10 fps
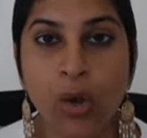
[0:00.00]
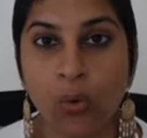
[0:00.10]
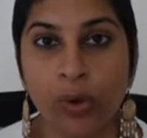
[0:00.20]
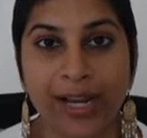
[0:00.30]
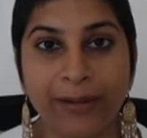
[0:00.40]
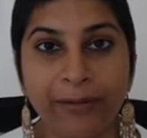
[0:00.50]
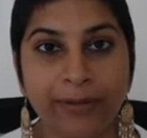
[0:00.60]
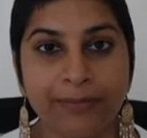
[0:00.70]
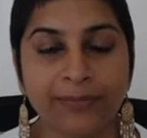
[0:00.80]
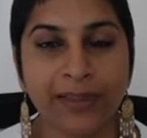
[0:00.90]
Will
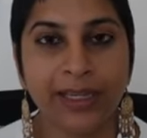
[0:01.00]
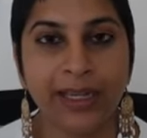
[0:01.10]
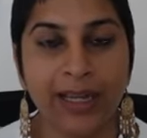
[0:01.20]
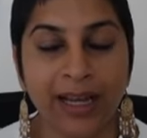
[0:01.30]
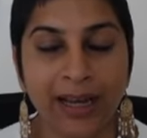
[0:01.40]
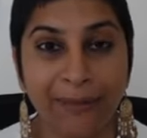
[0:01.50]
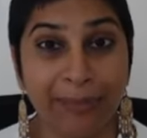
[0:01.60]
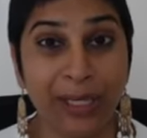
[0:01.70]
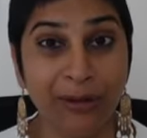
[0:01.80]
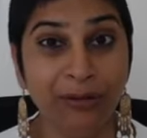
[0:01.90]
it
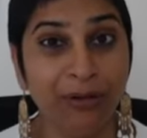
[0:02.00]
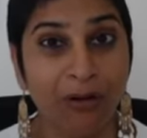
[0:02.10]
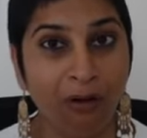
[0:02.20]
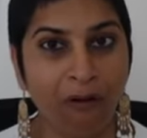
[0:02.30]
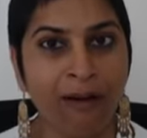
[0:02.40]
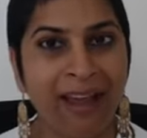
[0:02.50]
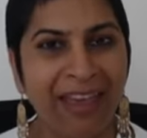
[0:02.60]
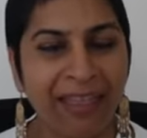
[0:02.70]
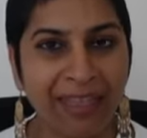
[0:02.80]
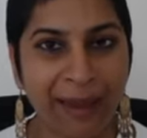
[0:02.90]
be you or
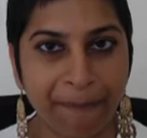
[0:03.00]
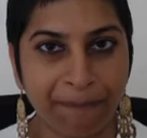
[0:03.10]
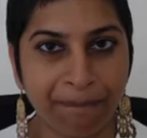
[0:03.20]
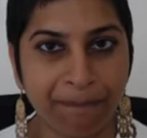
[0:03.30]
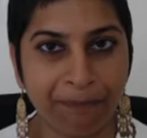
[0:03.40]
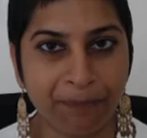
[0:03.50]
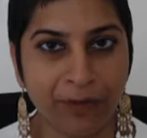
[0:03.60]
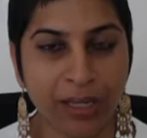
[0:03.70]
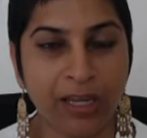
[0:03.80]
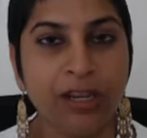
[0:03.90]
them?
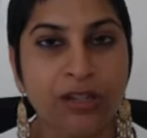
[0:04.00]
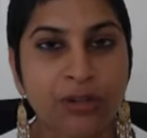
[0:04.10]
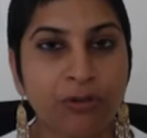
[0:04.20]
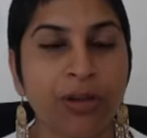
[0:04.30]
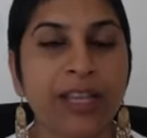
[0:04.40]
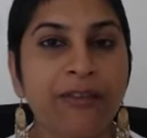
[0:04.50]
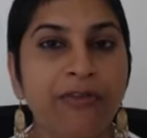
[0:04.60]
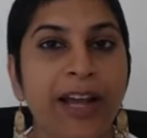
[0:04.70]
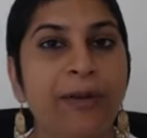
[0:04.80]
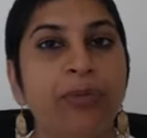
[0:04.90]
Okay, so read the
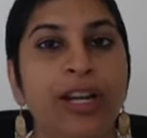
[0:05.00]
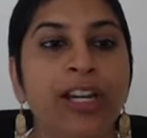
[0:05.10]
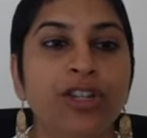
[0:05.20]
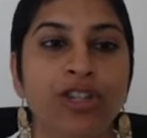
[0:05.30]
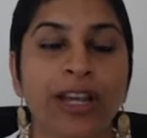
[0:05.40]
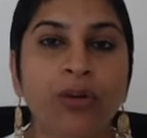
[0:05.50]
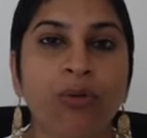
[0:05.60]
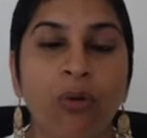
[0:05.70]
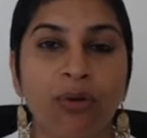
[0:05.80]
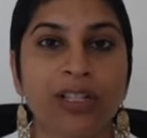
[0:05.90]
fine print, check
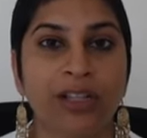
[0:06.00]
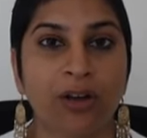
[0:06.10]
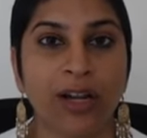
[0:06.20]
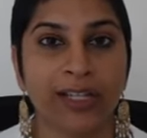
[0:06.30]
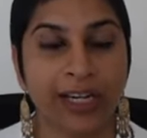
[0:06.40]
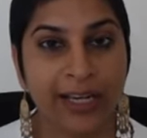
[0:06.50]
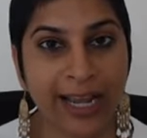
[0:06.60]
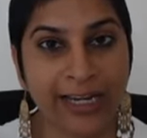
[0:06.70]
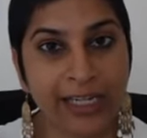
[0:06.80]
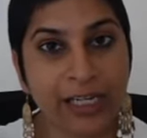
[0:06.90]
who owns the content.
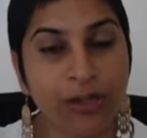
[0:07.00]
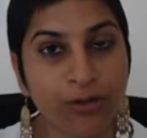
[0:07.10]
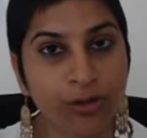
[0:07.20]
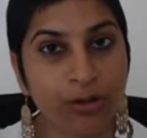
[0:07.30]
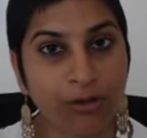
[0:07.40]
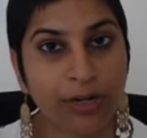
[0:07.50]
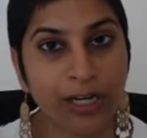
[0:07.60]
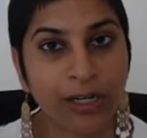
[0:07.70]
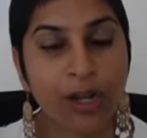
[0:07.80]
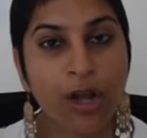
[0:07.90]
Ideally, you should own
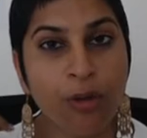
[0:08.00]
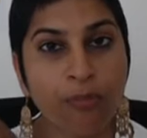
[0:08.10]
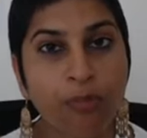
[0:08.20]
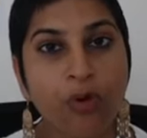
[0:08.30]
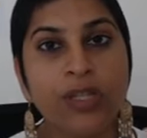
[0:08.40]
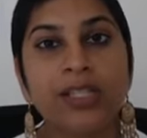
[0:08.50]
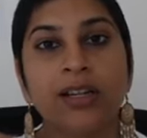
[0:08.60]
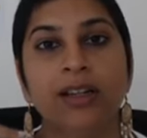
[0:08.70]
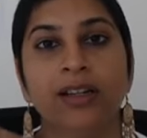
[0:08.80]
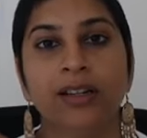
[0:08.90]
it.
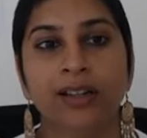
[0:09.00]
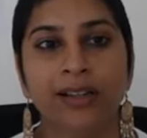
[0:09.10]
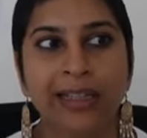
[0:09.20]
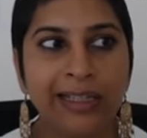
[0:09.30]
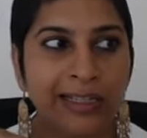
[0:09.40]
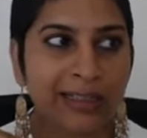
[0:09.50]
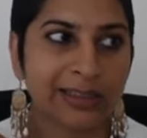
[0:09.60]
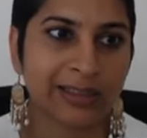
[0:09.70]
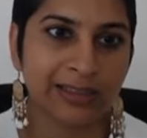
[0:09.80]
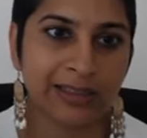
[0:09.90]
Most
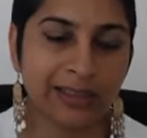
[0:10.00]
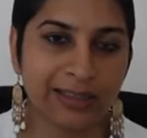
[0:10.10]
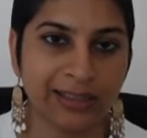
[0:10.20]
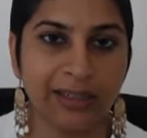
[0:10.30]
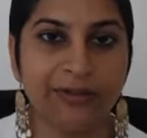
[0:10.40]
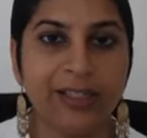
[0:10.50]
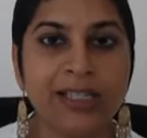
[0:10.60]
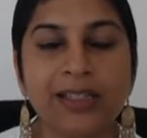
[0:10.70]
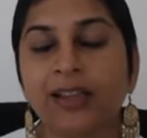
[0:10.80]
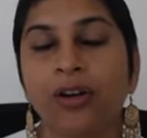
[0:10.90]
Linux
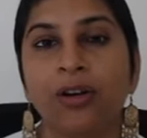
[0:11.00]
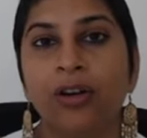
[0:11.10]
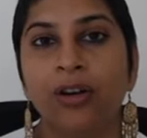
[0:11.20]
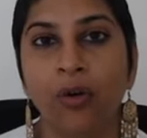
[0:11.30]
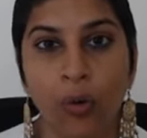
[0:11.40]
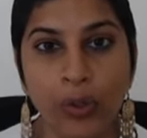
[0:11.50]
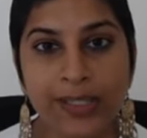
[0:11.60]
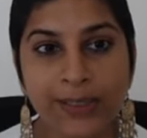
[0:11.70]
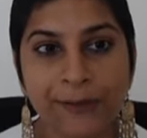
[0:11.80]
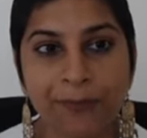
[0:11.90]
servers or
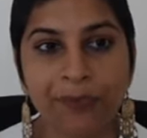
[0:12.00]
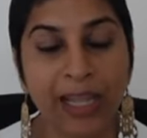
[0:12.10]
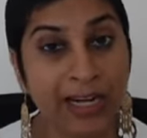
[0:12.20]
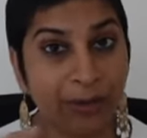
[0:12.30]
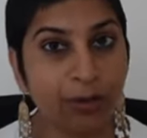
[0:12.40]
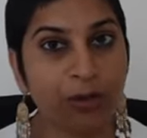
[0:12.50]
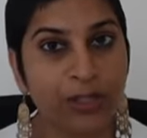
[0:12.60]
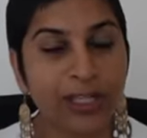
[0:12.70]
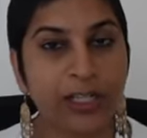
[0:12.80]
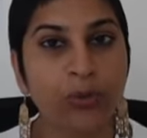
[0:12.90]
hosts, and I will
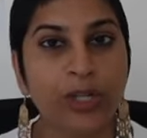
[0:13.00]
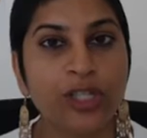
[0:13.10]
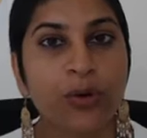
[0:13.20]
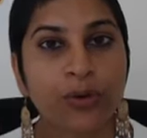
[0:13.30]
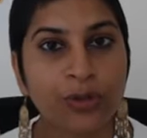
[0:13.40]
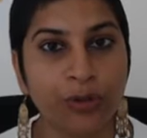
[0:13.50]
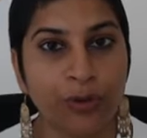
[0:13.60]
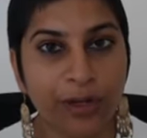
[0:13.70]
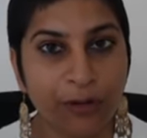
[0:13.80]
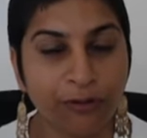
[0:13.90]
also tell you which host to go
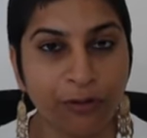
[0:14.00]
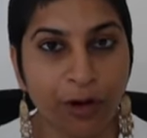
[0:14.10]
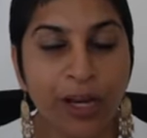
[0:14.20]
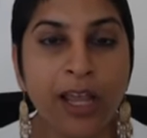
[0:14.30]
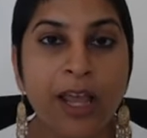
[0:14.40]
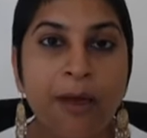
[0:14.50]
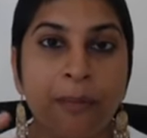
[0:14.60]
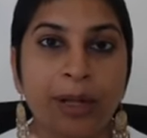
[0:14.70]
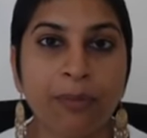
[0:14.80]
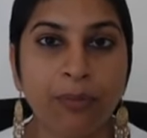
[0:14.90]
and look for,
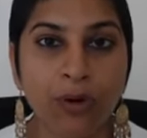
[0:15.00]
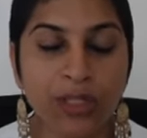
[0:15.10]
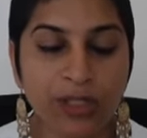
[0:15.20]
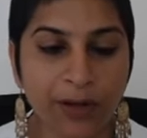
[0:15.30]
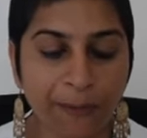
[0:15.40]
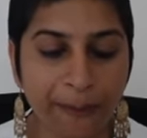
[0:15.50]
but most